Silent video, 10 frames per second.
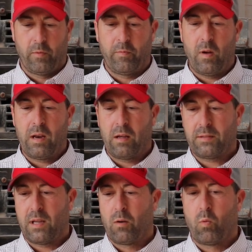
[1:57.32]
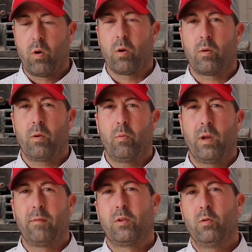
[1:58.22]
for fun outside of work,
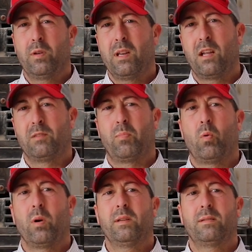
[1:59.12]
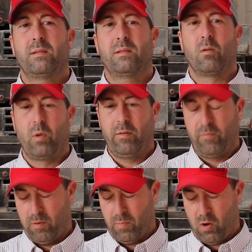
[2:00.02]
we have two teenage boys, so we
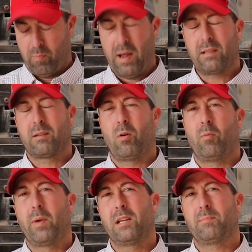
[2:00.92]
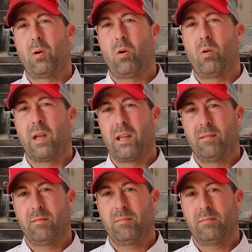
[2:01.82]
football, basketball, baseball, and